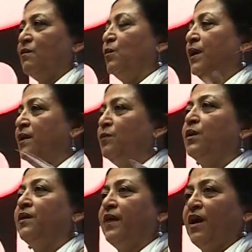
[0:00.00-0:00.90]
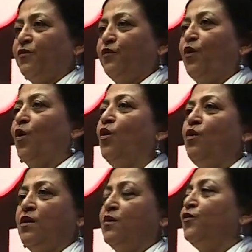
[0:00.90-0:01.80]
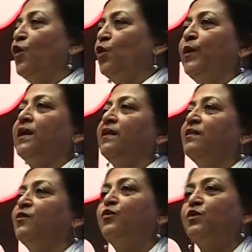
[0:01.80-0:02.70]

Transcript: we were therefore following in the